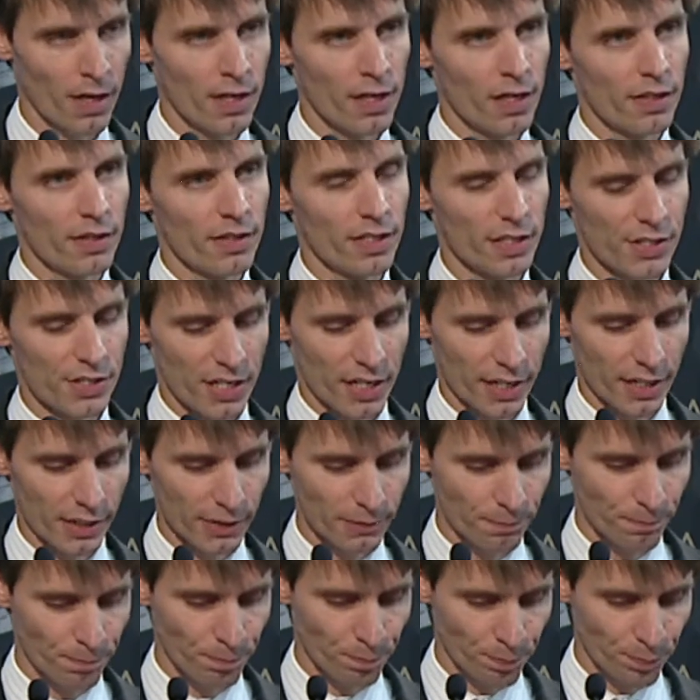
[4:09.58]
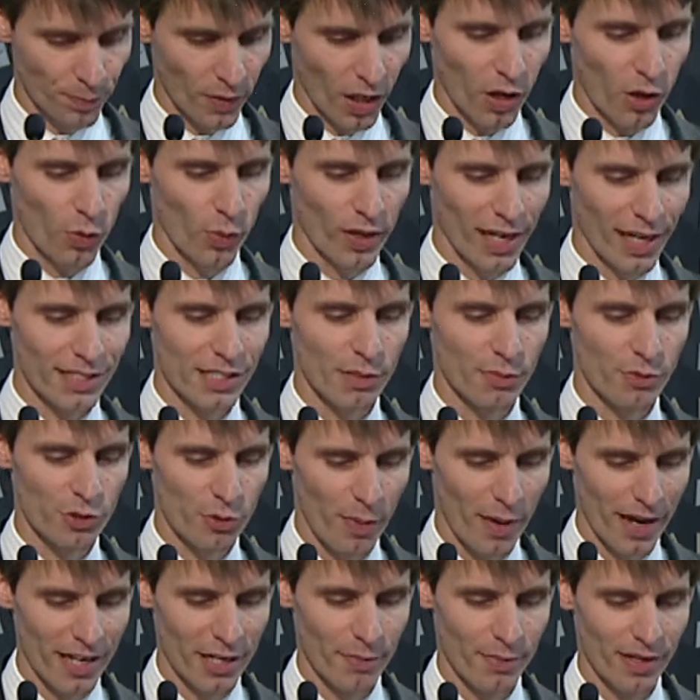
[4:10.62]
This year, we had some
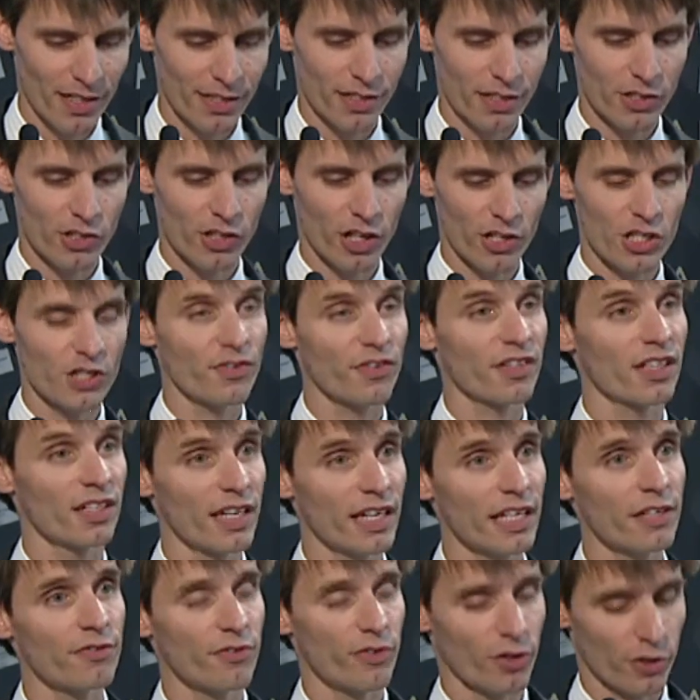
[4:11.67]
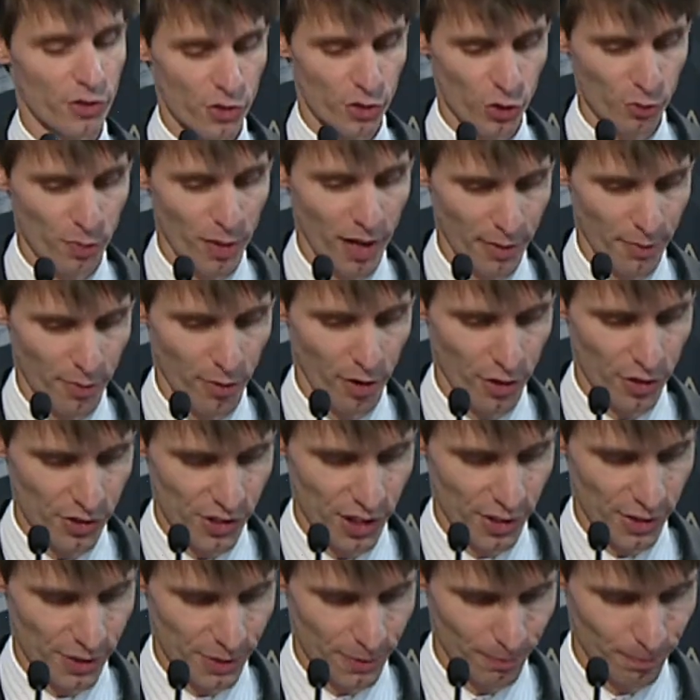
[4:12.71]
debate amongst the judges for the need for a 2-part
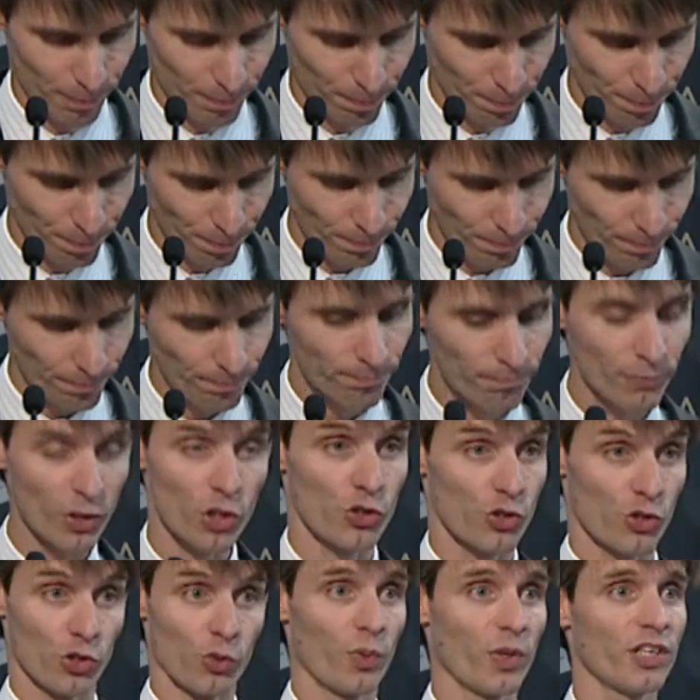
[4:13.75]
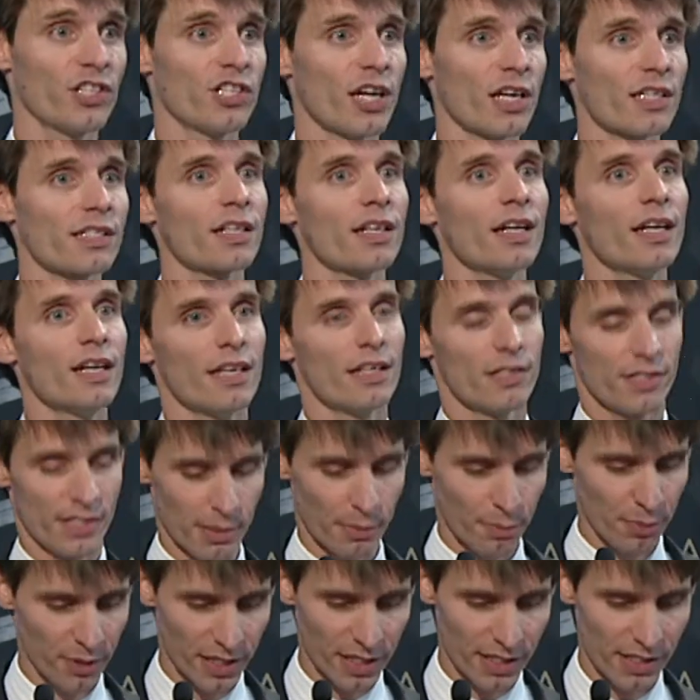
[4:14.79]
process. Should we just
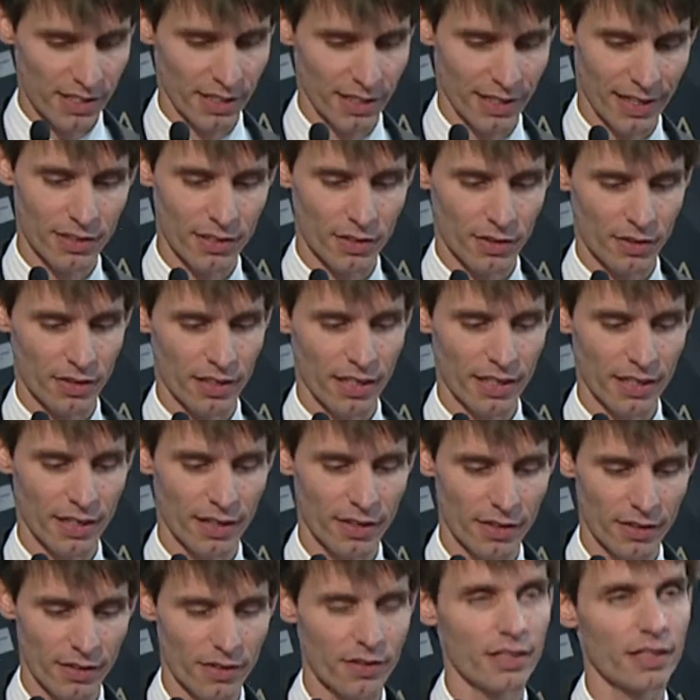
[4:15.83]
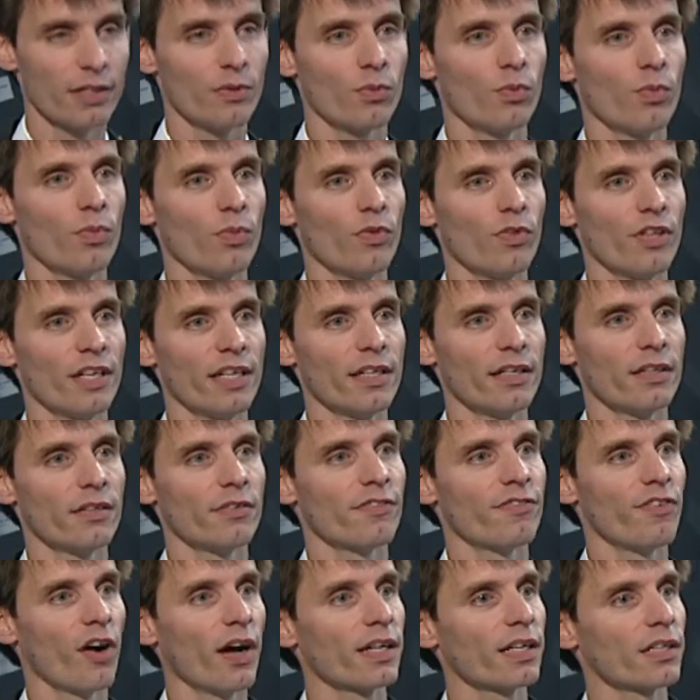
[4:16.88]
simply select the
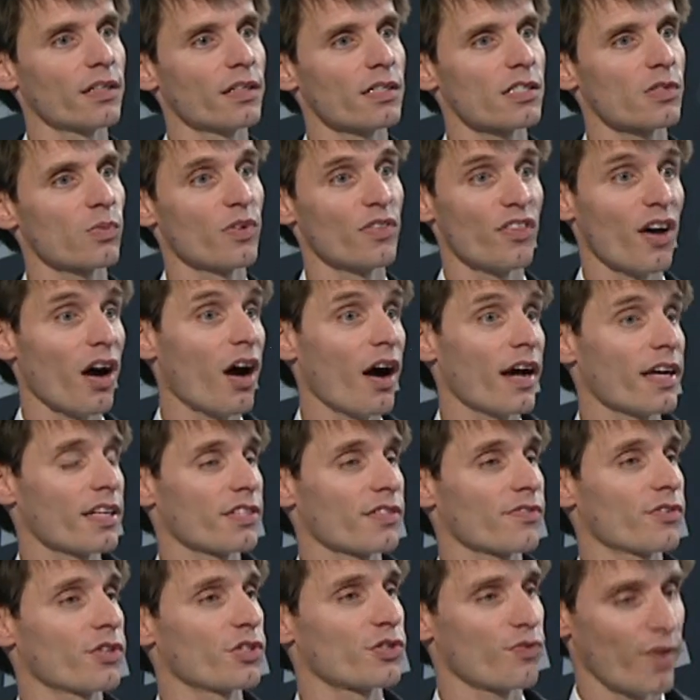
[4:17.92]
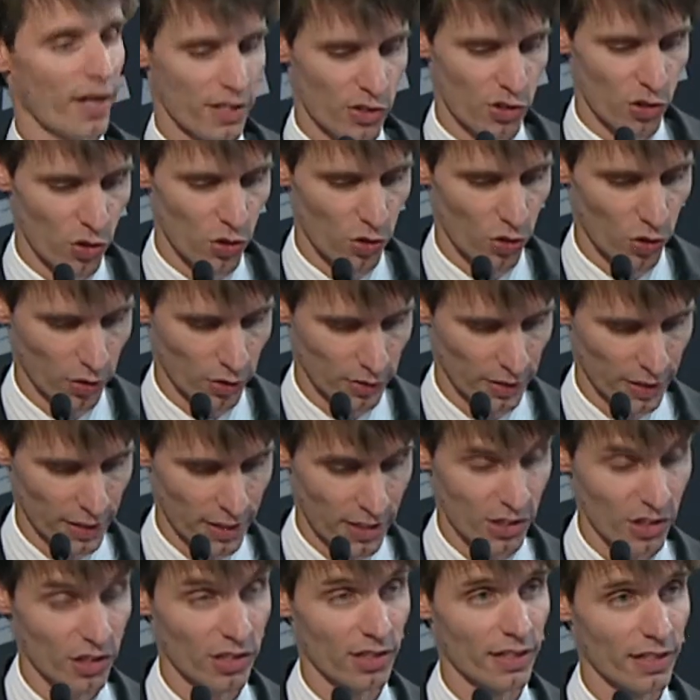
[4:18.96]
finalist with the highest first-round score?
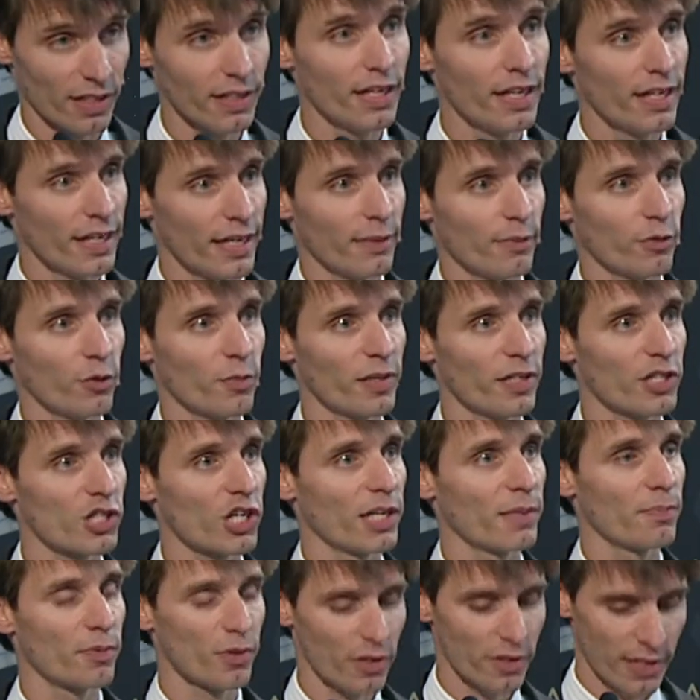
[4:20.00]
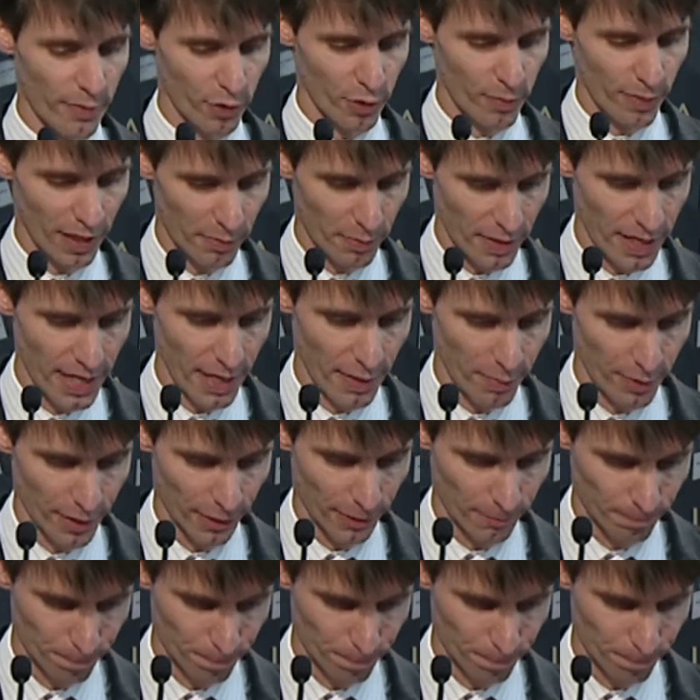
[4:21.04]
Certainly, it would be cheaper and that would make me happier.